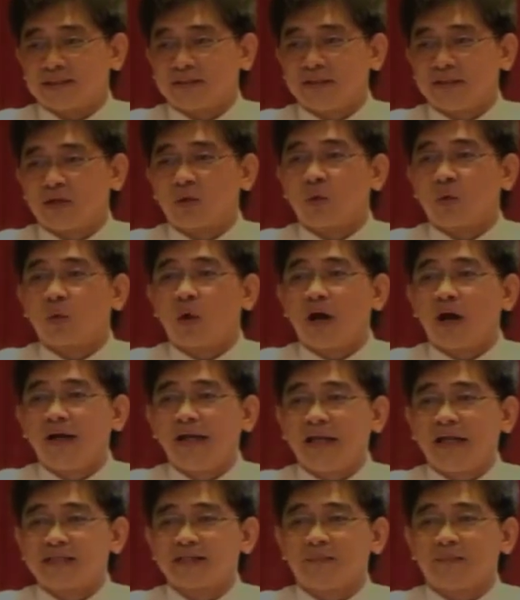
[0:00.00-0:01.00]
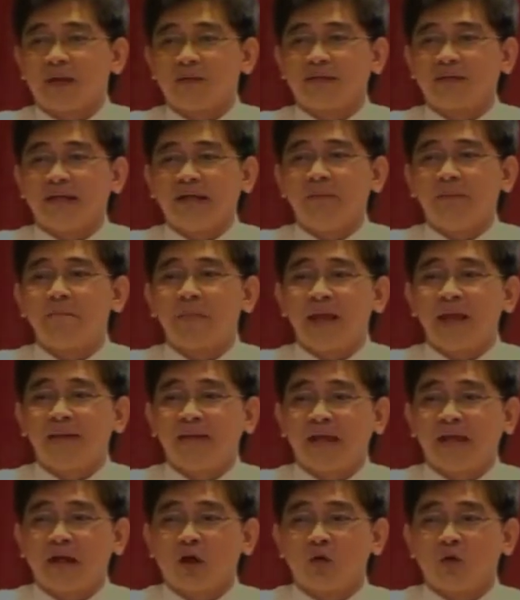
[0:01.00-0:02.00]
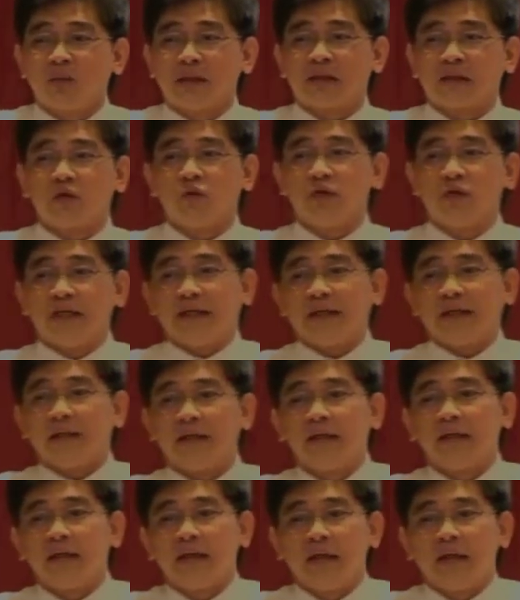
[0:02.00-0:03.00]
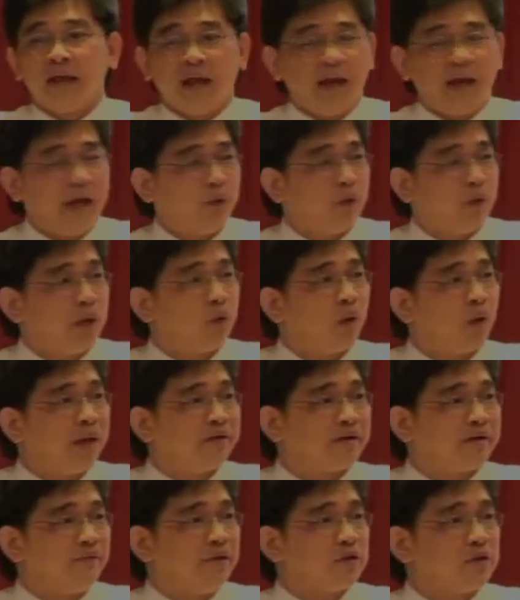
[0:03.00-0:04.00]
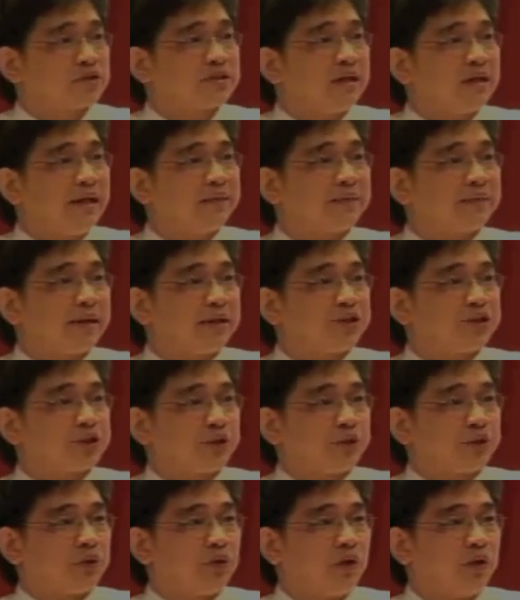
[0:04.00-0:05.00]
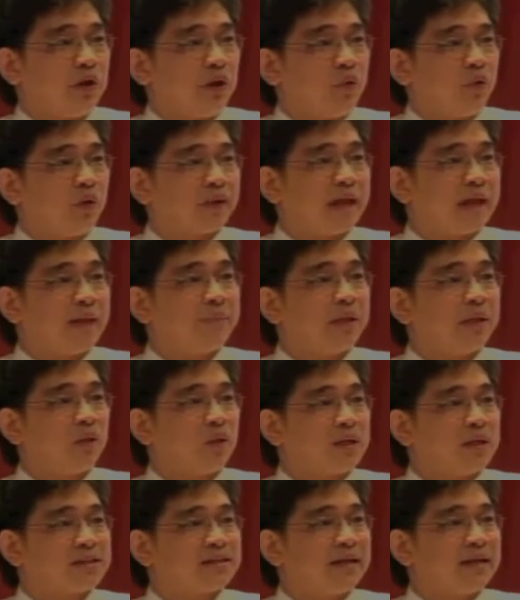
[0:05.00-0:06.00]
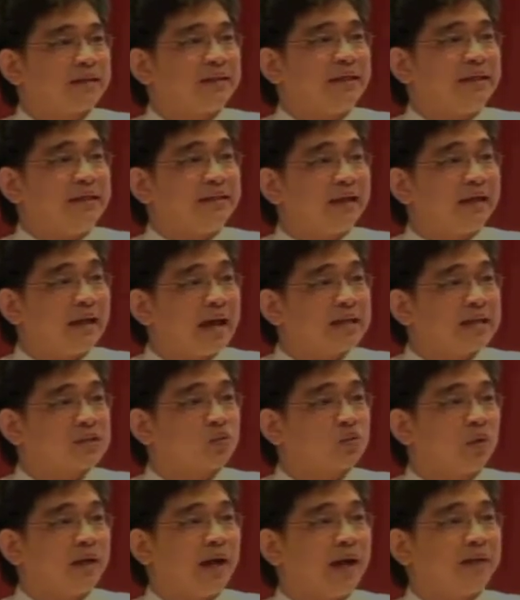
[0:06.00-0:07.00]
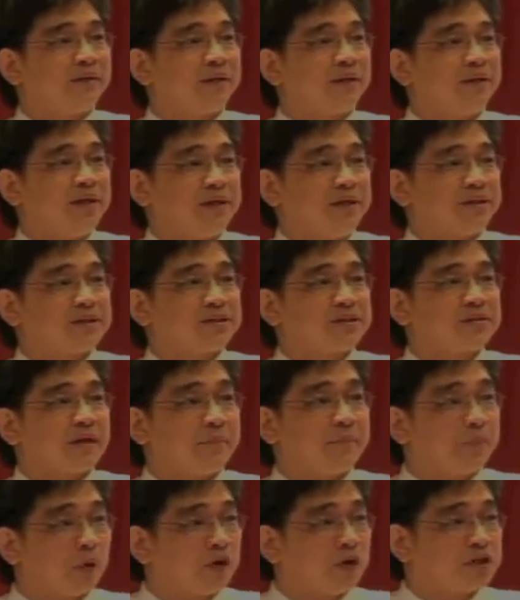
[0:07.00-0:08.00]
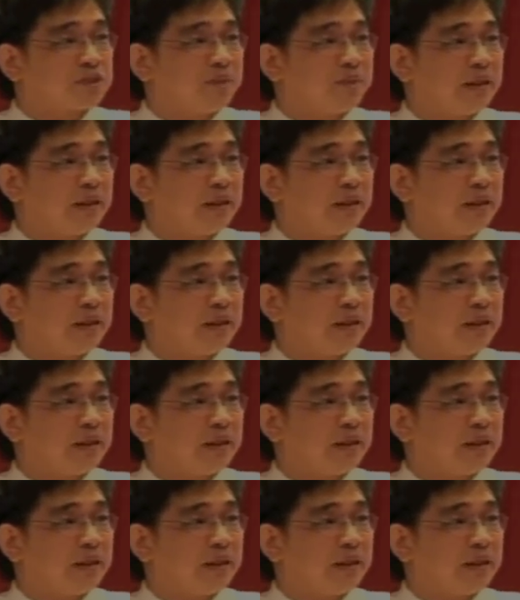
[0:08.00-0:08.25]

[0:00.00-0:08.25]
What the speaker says: there were warnings about an impending global cooling. And when one reviews the literature, what happened was that in the last 100 years, reports